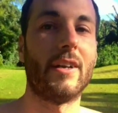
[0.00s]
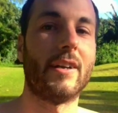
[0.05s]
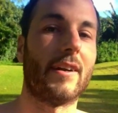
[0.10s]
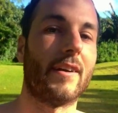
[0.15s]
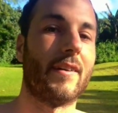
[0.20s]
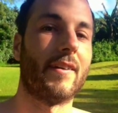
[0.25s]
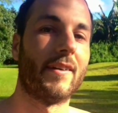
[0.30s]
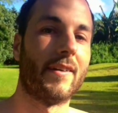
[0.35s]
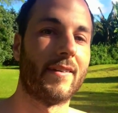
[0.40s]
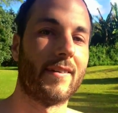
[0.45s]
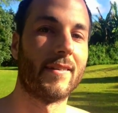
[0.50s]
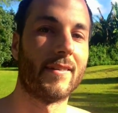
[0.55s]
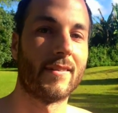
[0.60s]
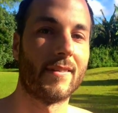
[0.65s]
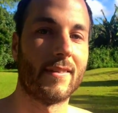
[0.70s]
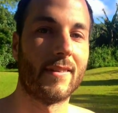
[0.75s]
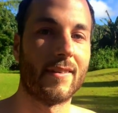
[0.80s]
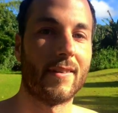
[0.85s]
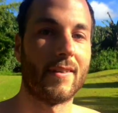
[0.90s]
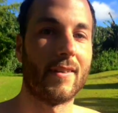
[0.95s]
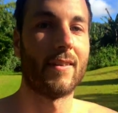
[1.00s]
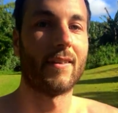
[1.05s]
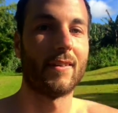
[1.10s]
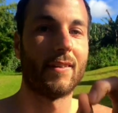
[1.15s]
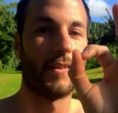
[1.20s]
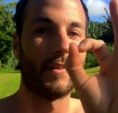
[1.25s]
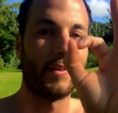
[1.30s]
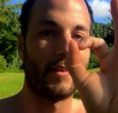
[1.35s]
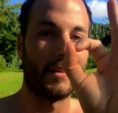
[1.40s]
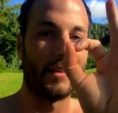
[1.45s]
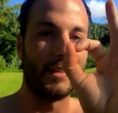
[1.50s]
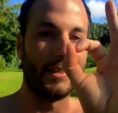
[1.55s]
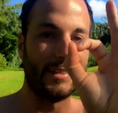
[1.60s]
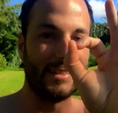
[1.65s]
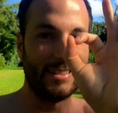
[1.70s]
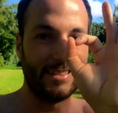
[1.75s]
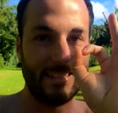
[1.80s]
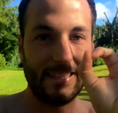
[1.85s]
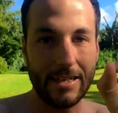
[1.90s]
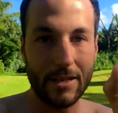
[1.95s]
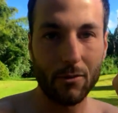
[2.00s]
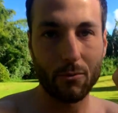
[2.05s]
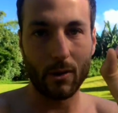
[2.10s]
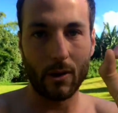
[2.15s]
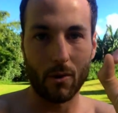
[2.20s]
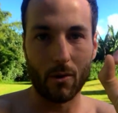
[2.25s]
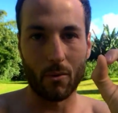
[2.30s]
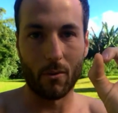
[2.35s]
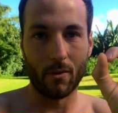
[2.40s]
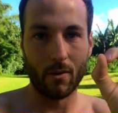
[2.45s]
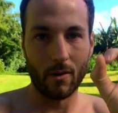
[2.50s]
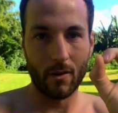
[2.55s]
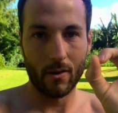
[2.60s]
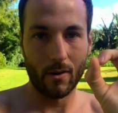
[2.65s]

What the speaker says: here? Zero.